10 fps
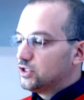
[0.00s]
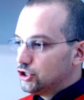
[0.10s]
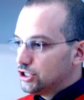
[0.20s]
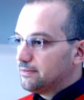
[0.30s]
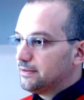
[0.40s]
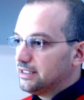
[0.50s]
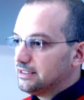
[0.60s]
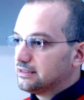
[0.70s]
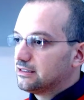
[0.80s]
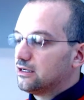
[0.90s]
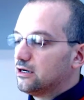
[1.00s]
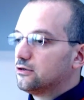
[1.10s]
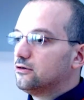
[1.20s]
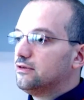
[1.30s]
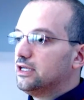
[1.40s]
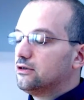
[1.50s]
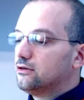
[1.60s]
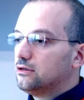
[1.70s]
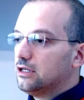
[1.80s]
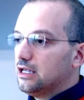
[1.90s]
Japanese cargo
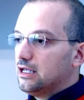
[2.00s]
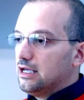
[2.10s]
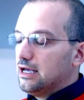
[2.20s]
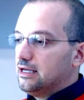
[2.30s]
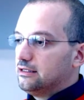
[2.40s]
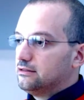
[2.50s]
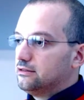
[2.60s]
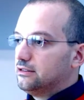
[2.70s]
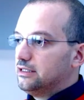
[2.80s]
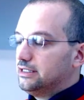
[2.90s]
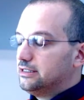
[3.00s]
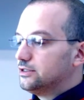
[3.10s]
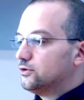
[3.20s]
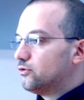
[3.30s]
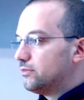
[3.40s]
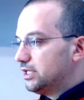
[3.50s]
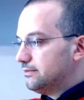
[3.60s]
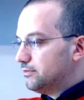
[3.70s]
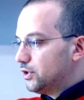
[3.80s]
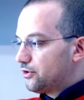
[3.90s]
vehicle, and it is normally
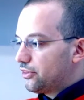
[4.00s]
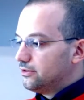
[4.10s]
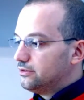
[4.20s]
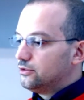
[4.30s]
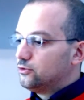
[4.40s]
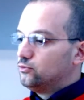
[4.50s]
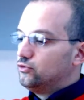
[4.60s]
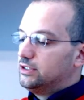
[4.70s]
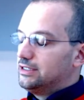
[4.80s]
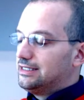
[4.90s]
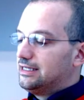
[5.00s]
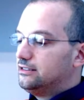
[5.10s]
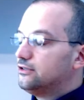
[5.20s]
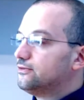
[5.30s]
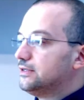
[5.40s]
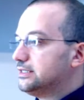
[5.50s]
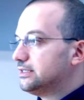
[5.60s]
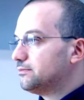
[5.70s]
berthed to the nadir-facing